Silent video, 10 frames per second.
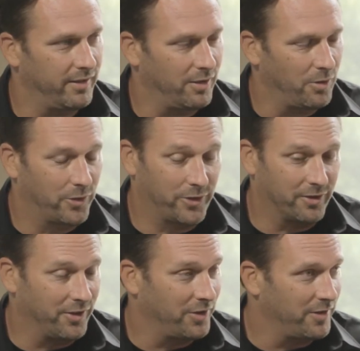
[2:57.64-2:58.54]
a whole
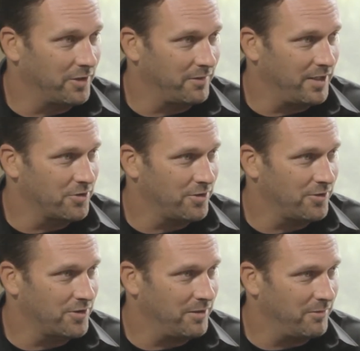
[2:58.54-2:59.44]
series of
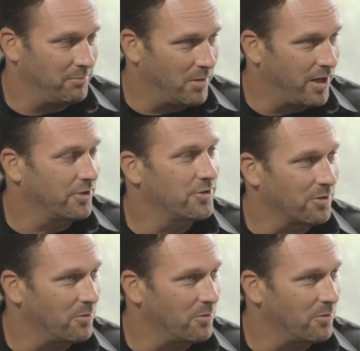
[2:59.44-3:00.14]
interventions and monitor